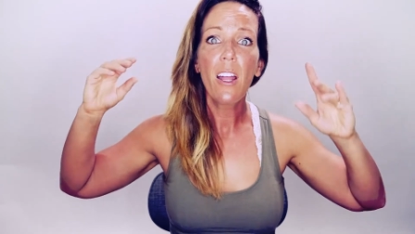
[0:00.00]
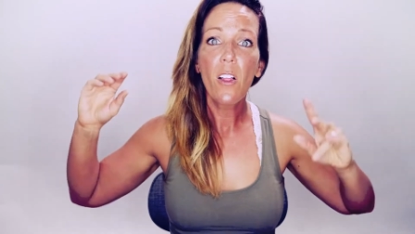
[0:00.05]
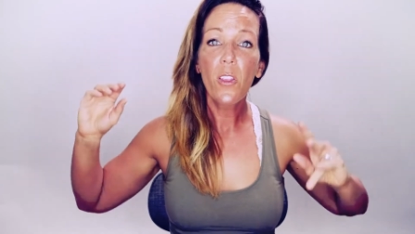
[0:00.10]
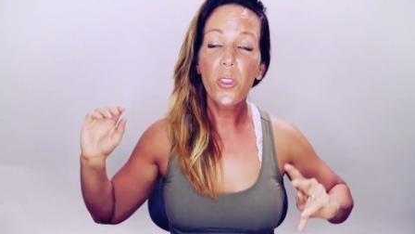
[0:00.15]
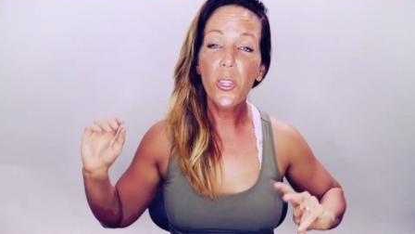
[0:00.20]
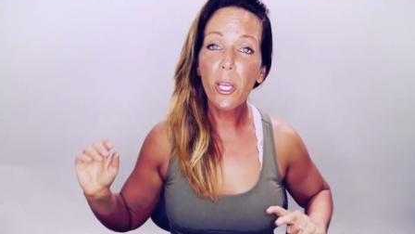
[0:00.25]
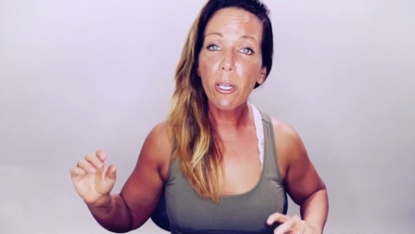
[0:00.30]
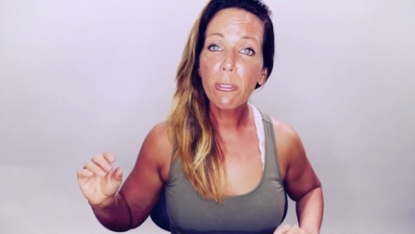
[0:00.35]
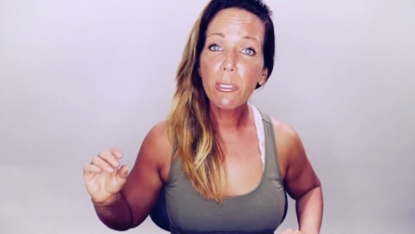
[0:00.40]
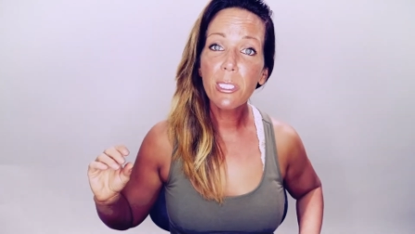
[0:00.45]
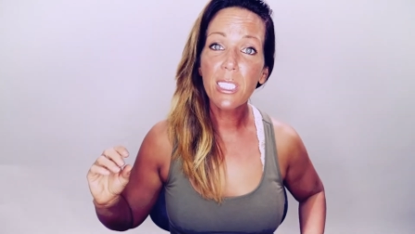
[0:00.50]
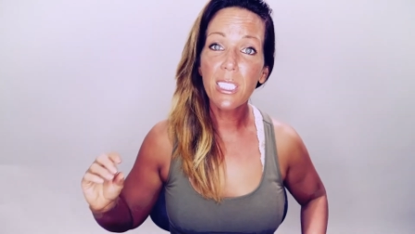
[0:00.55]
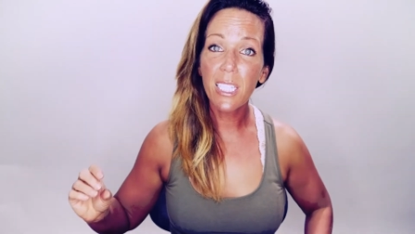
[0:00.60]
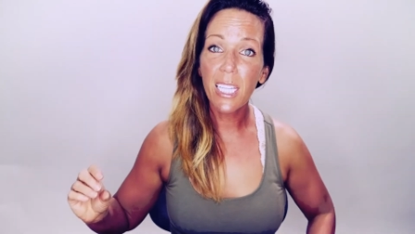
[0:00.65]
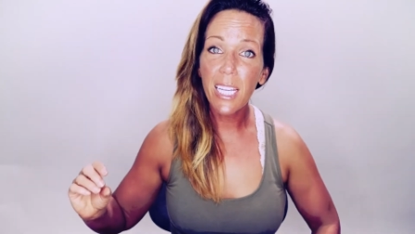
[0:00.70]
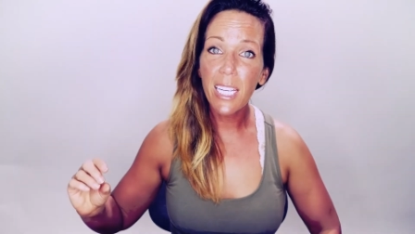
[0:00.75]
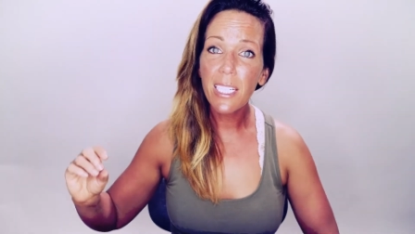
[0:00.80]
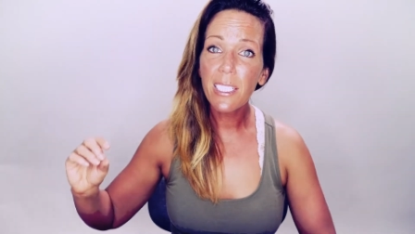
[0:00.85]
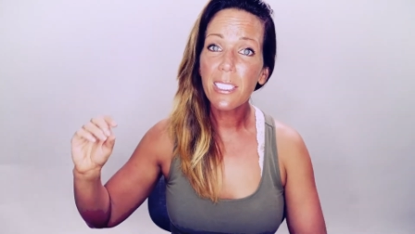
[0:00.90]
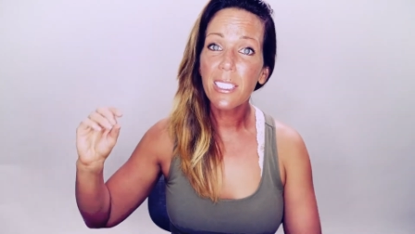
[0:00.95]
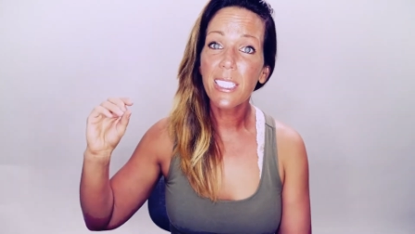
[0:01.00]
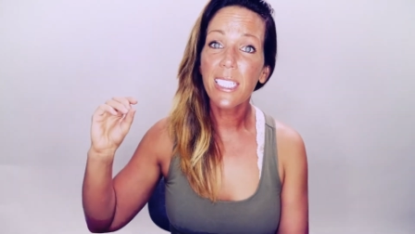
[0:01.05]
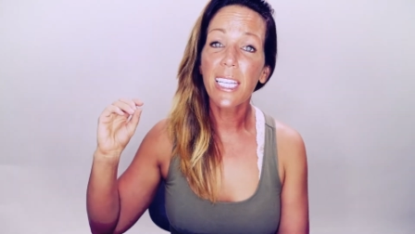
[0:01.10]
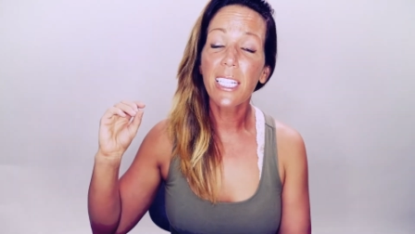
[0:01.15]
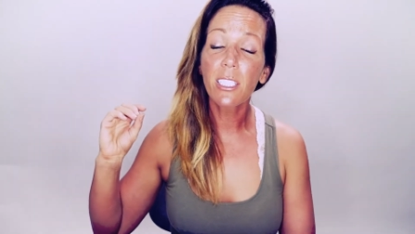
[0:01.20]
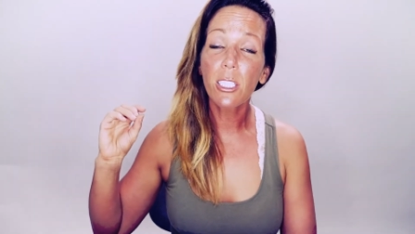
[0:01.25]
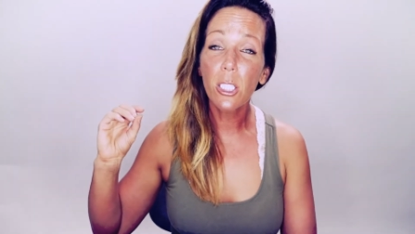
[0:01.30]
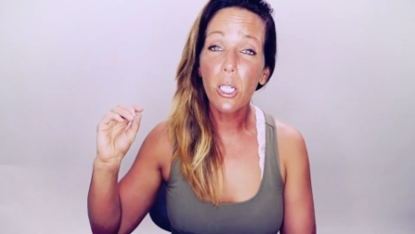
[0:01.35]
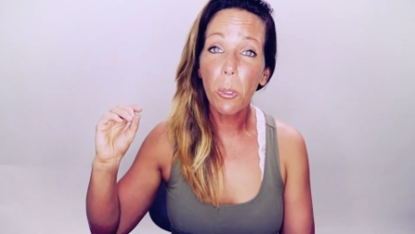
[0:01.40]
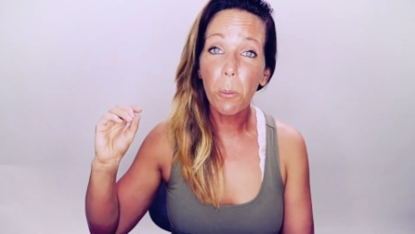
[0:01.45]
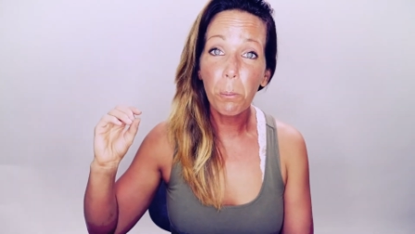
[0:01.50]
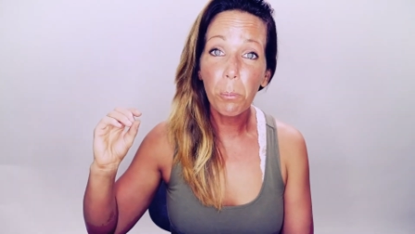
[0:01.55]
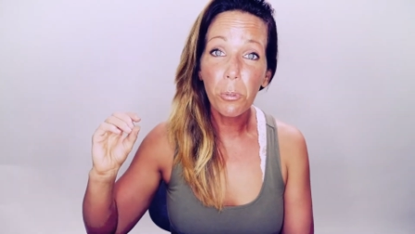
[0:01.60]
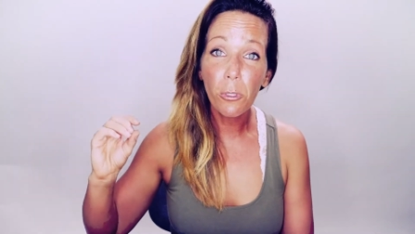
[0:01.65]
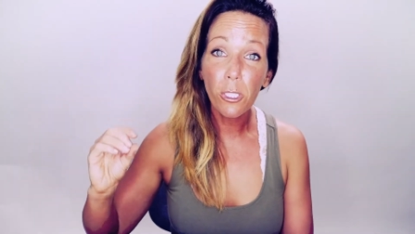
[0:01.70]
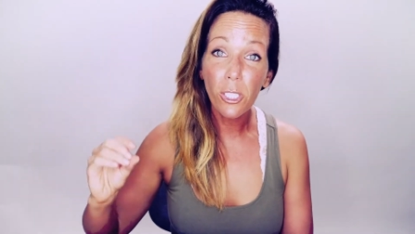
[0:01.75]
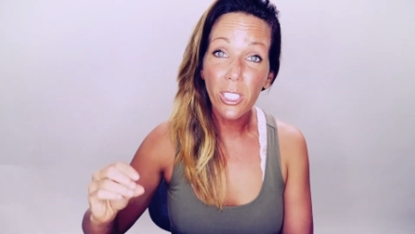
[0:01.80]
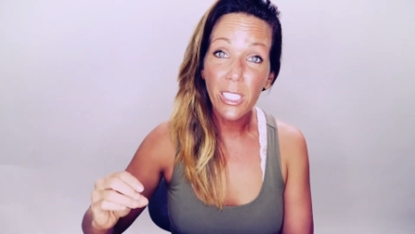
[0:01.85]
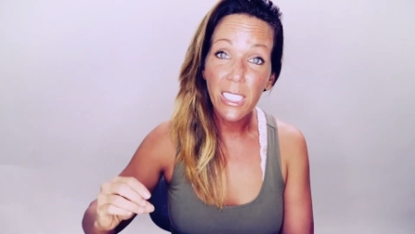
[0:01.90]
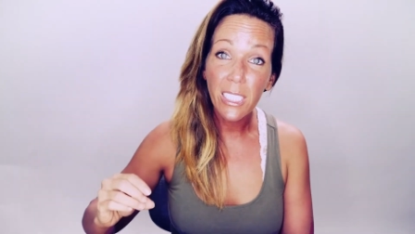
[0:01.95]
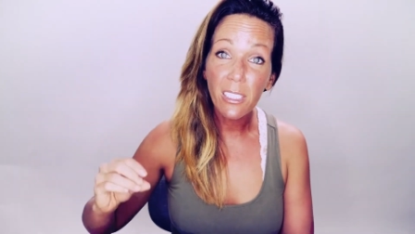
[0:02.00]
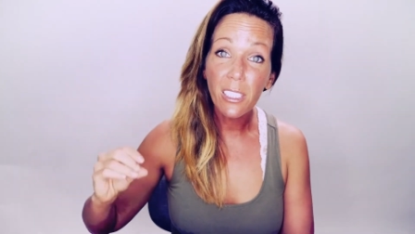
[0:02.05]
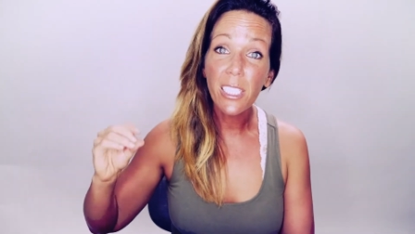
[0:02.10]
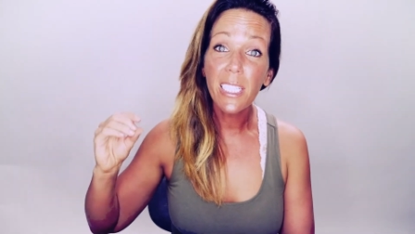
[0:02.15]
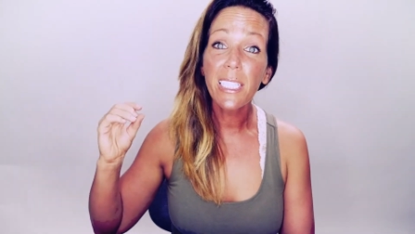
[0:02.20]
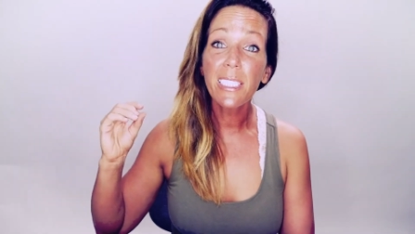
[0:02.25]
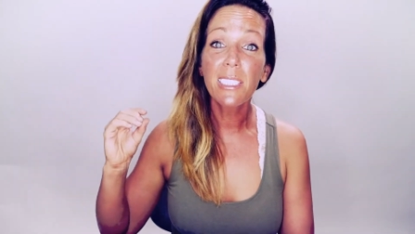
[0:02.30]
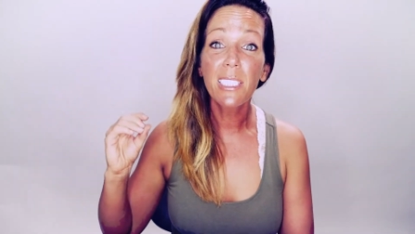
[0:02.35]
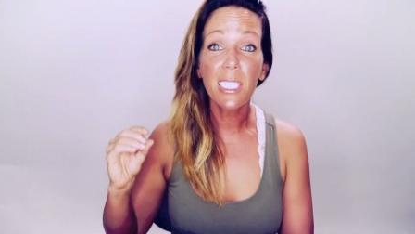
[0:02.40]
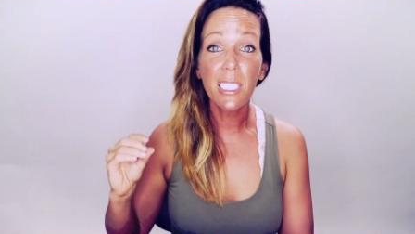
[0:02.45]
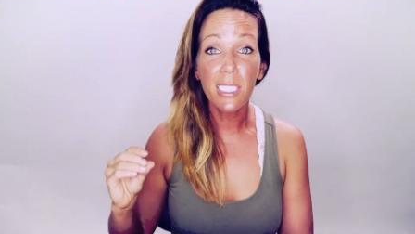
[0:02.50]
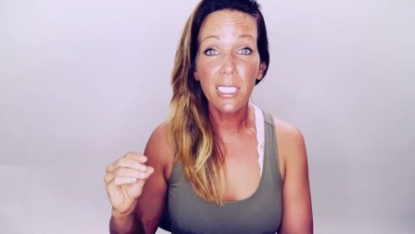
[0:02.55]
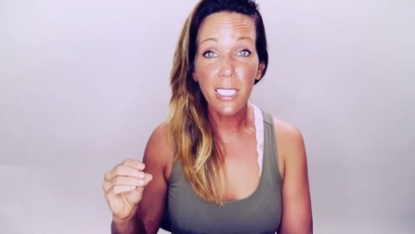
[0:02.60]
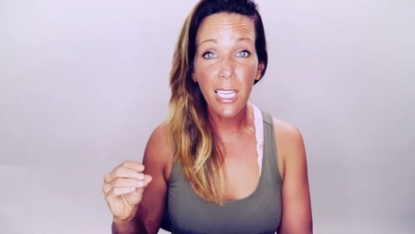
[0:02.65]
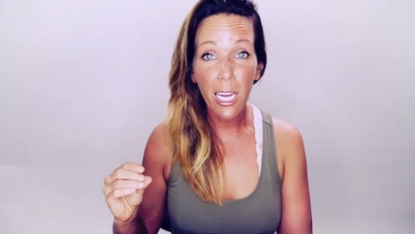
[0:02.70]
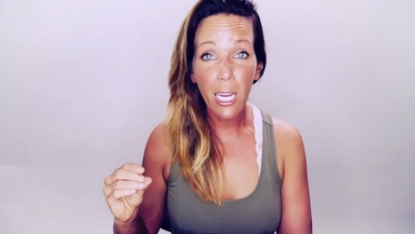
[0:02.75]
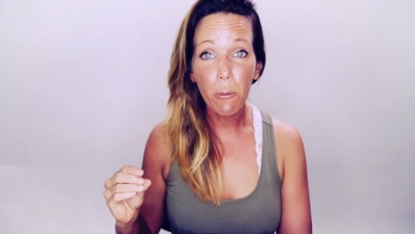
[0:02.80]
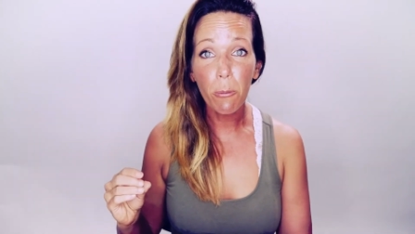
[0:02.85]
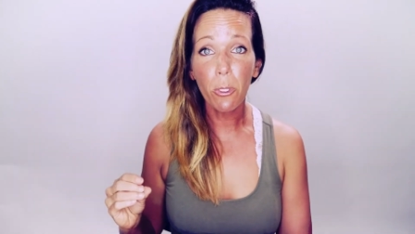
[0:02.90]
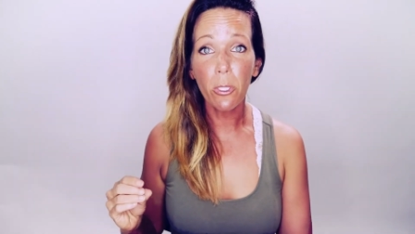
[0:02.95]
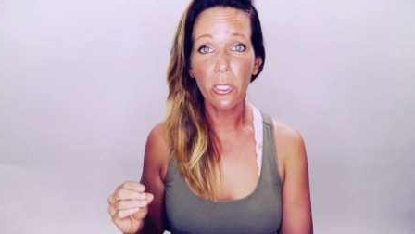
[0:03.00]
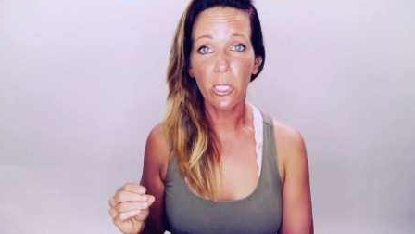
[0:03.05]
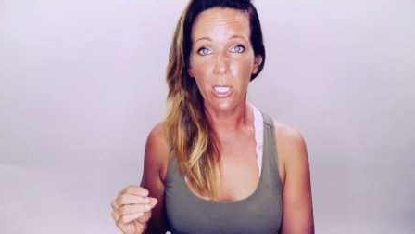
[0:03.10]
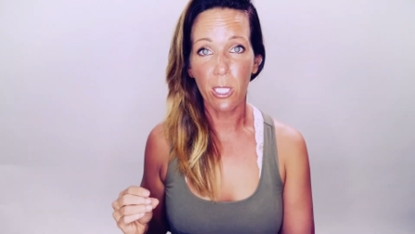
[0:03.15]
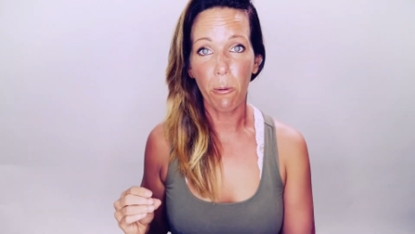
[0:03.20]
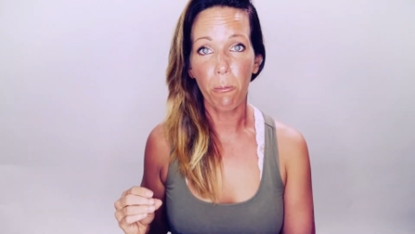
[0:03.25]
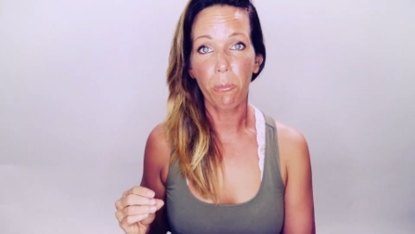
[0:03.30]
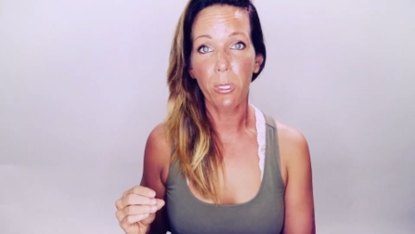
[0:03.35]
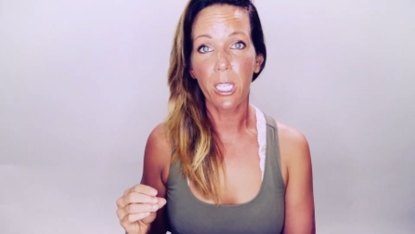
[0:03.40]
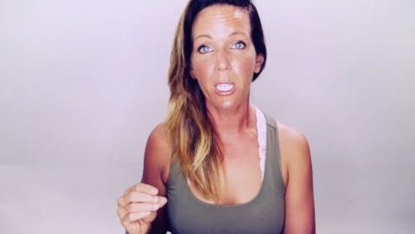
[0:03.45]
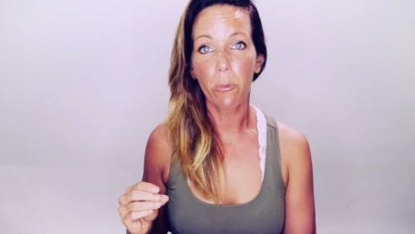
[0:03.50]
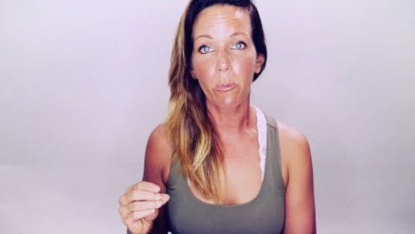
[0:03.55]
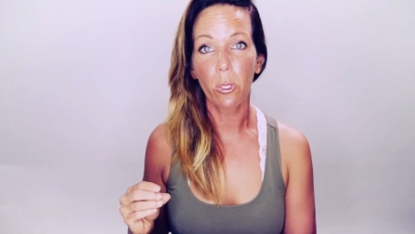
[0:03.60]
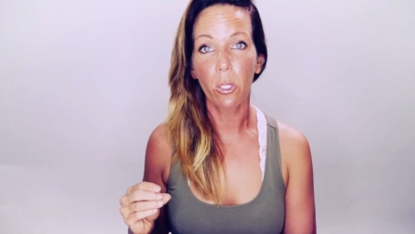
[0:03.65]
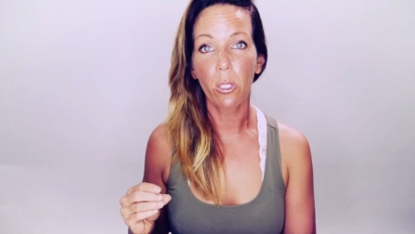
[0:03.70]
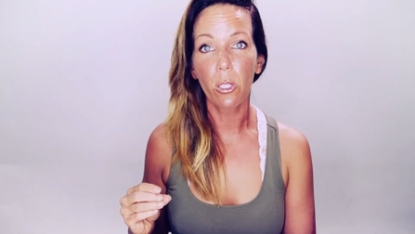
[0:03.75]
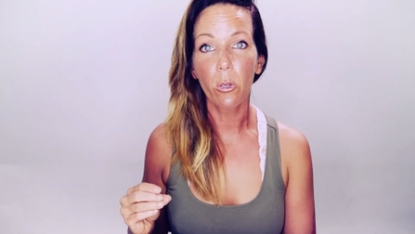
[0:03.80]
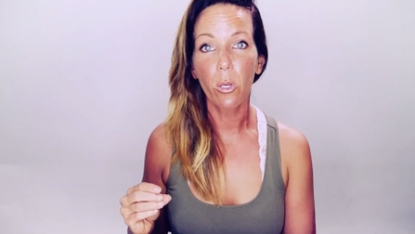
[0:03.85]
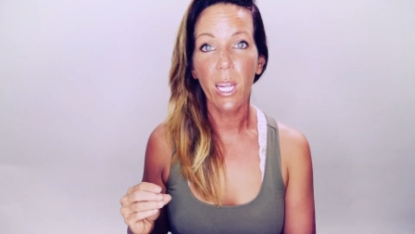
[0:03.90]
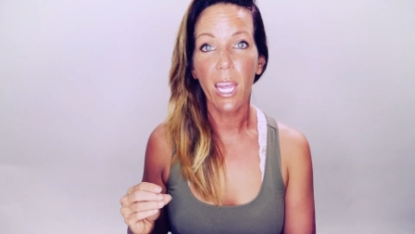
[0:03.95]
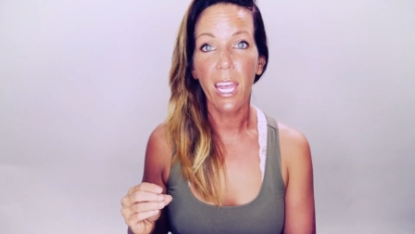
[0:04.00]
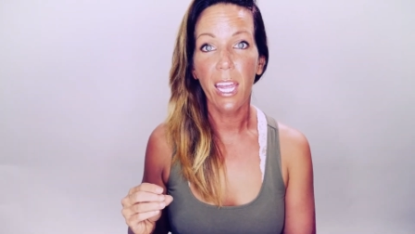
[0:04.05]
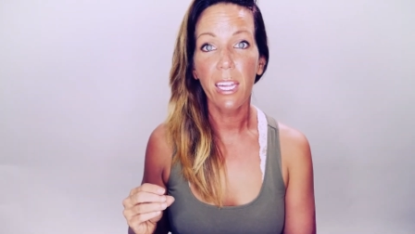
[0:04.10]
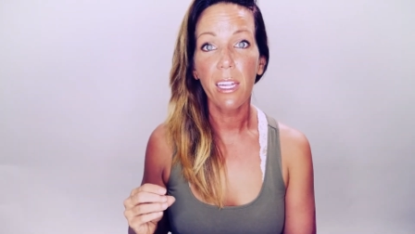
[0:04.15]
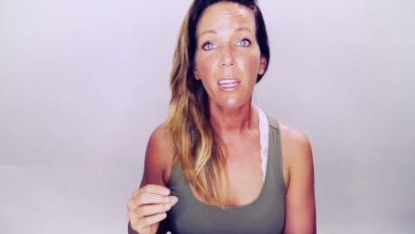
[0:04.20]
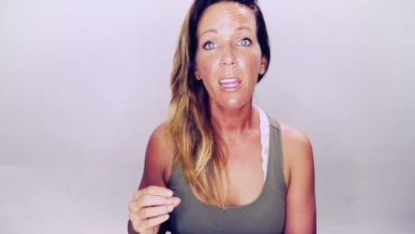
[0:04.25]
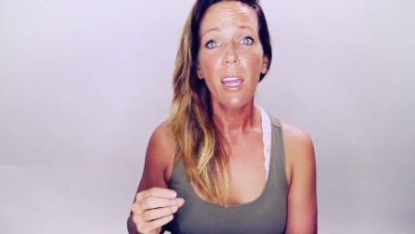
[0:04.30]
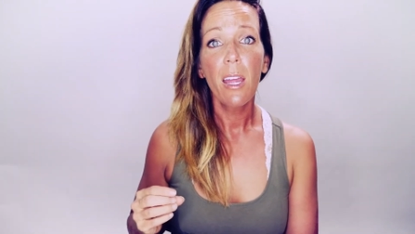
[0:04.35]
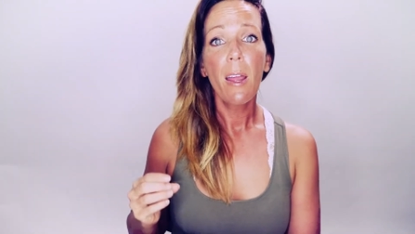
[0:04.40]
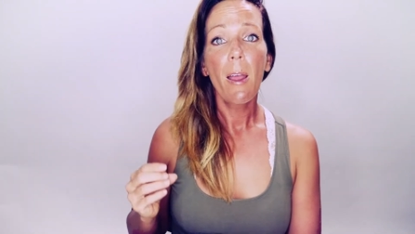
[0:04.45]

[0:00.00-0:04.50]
Those things can completely disable some people, okay?